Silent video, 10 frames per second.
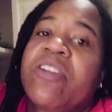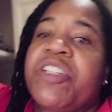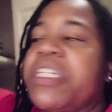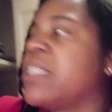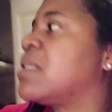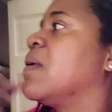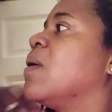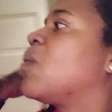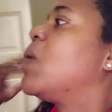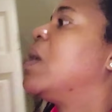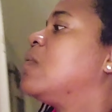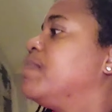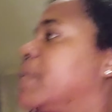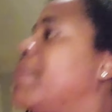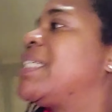energies. Well,
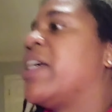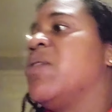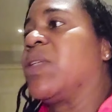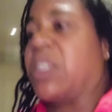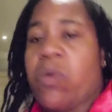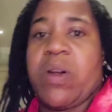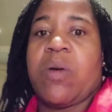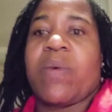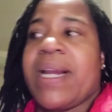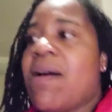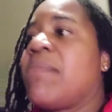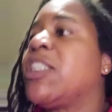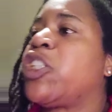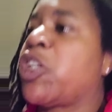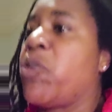let me tell you what's going on right now. I'm
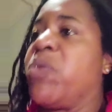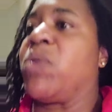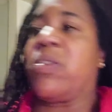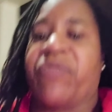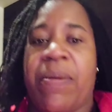going to show you what's